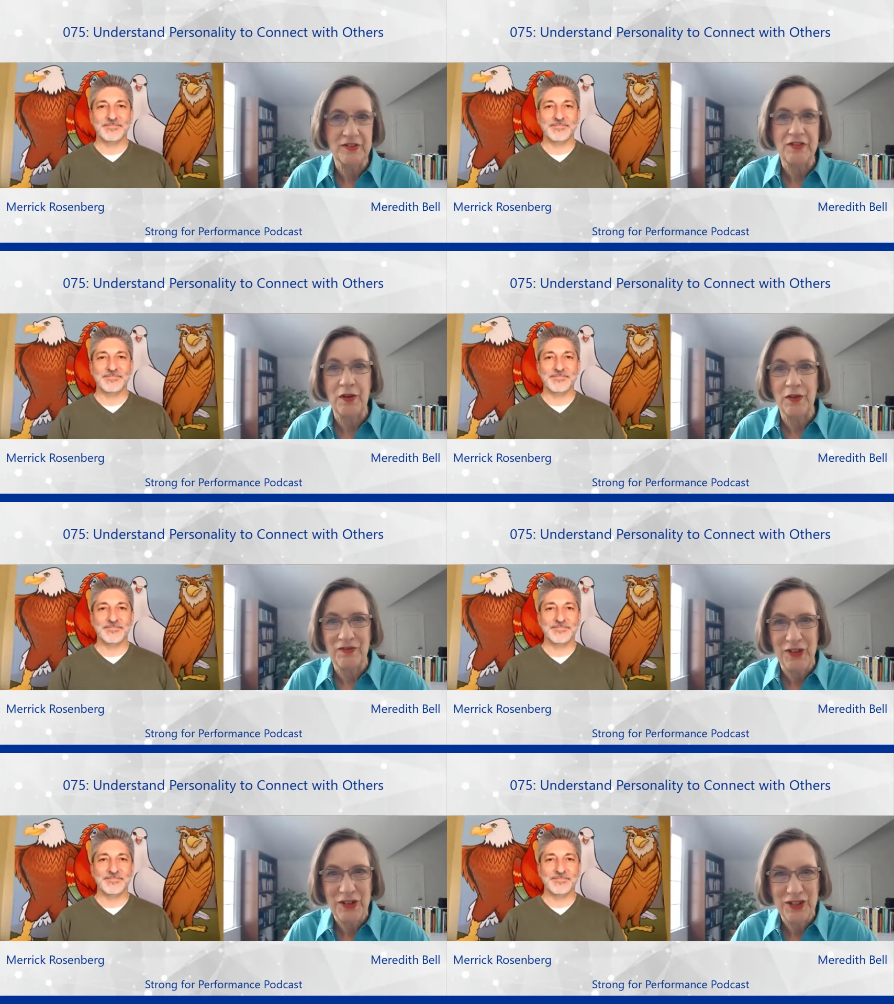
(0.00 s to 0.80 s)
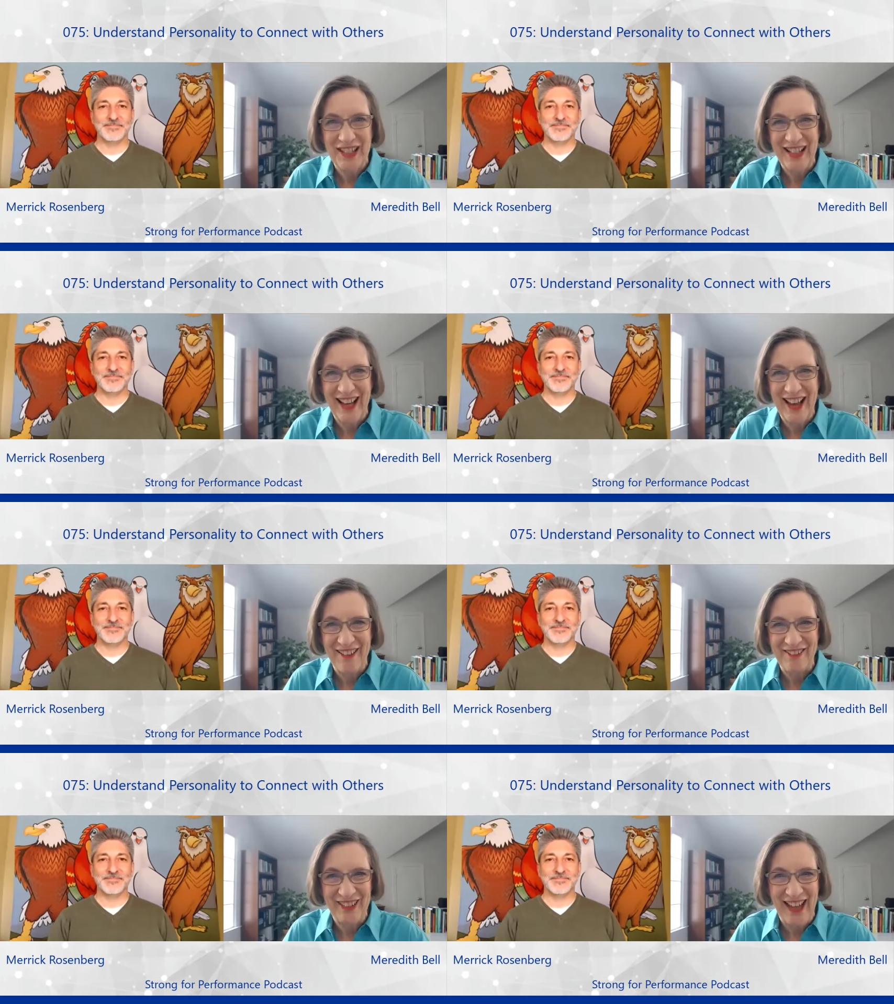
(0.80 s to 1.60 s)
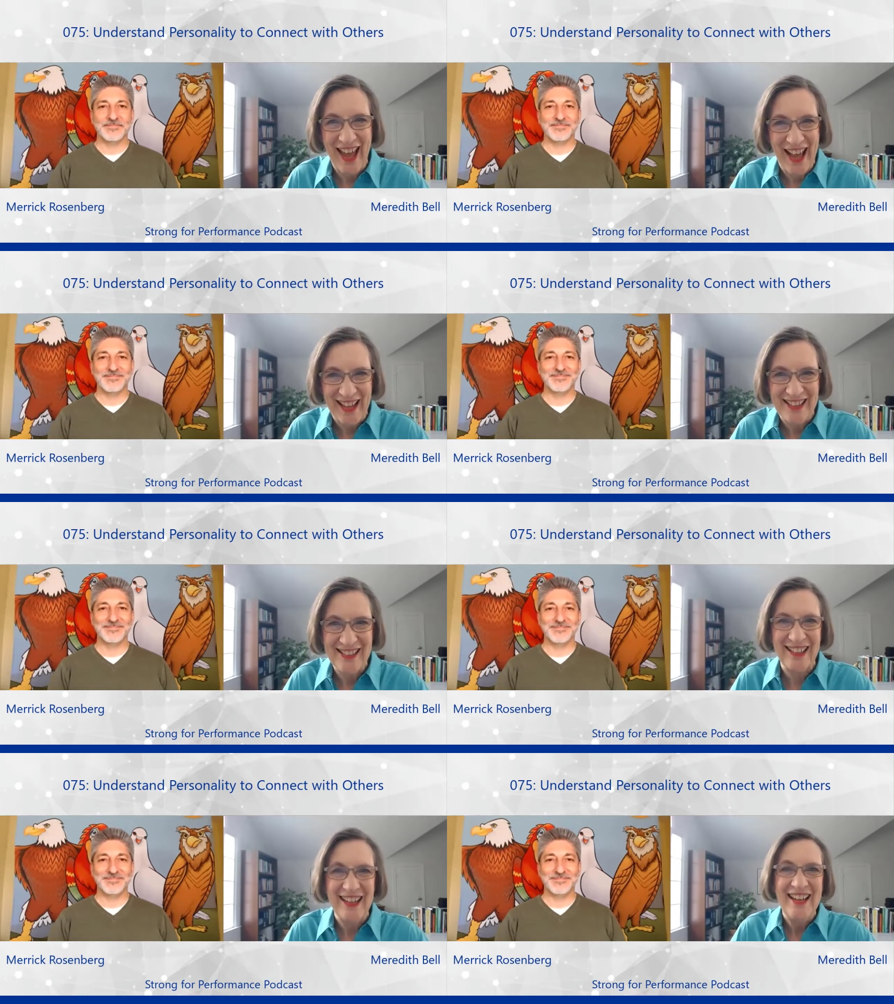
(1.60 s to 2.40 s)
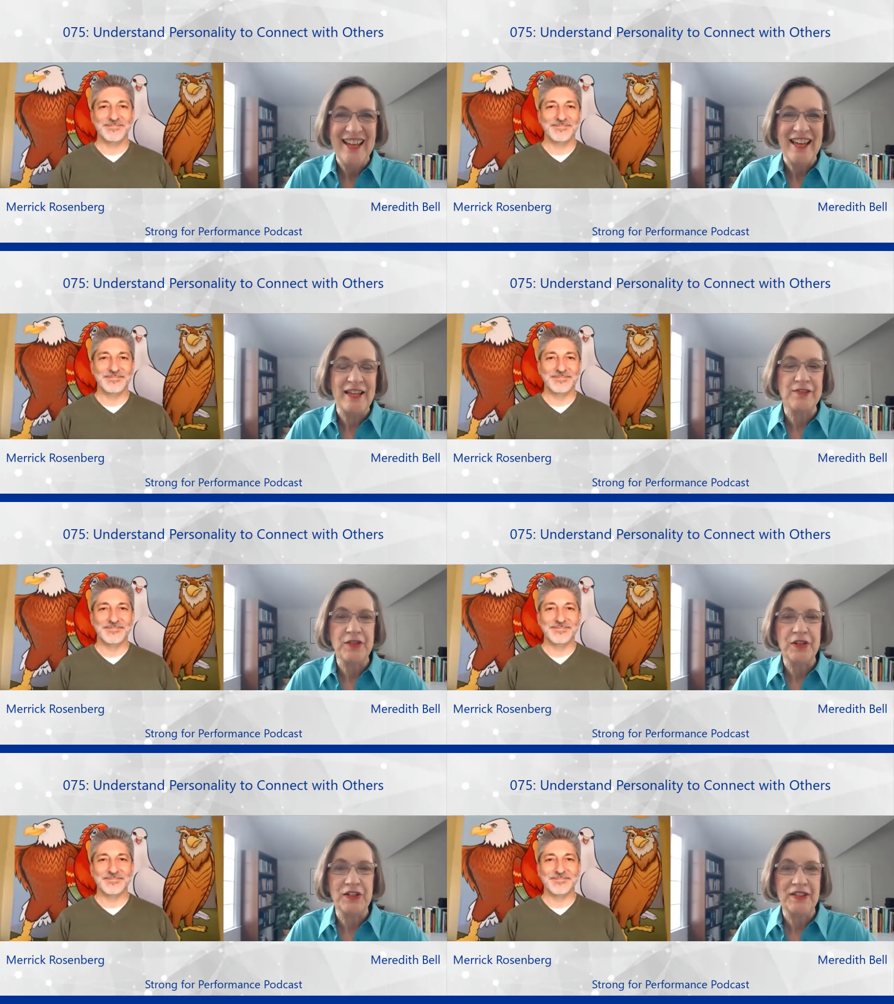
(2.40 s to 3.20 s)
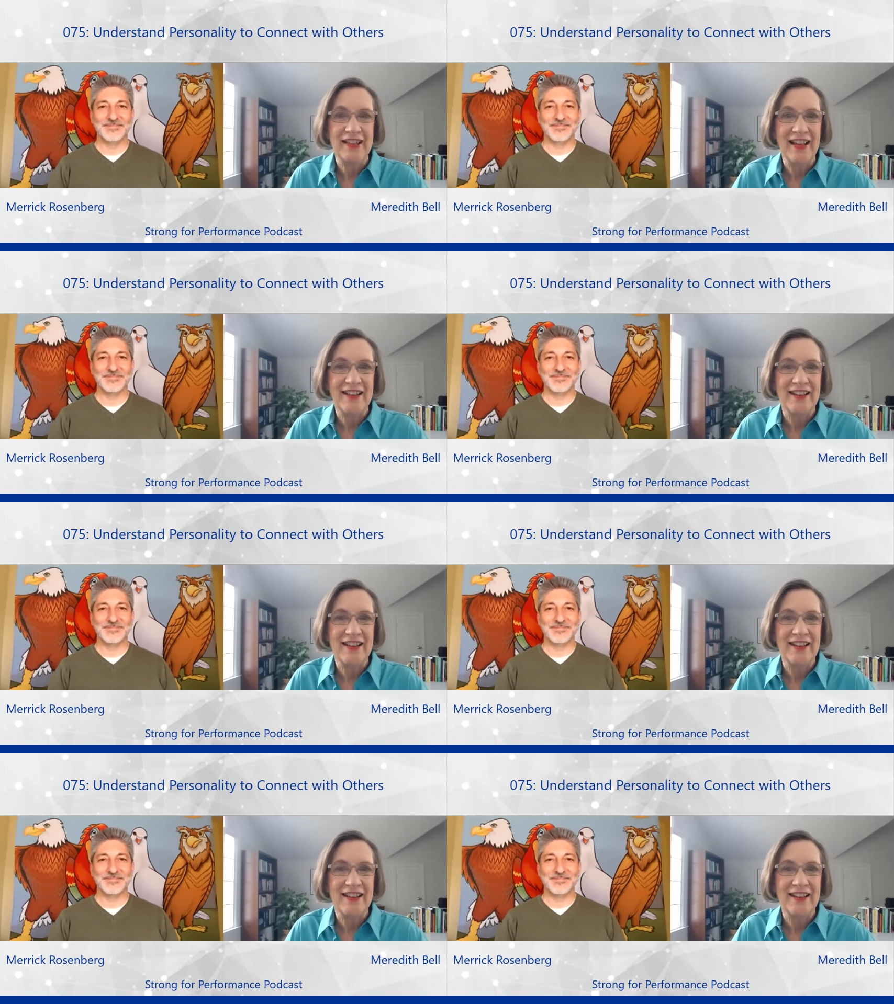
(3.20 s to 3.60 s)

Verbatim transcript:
Speaker 1: So the first thing I have to ask is for you to tell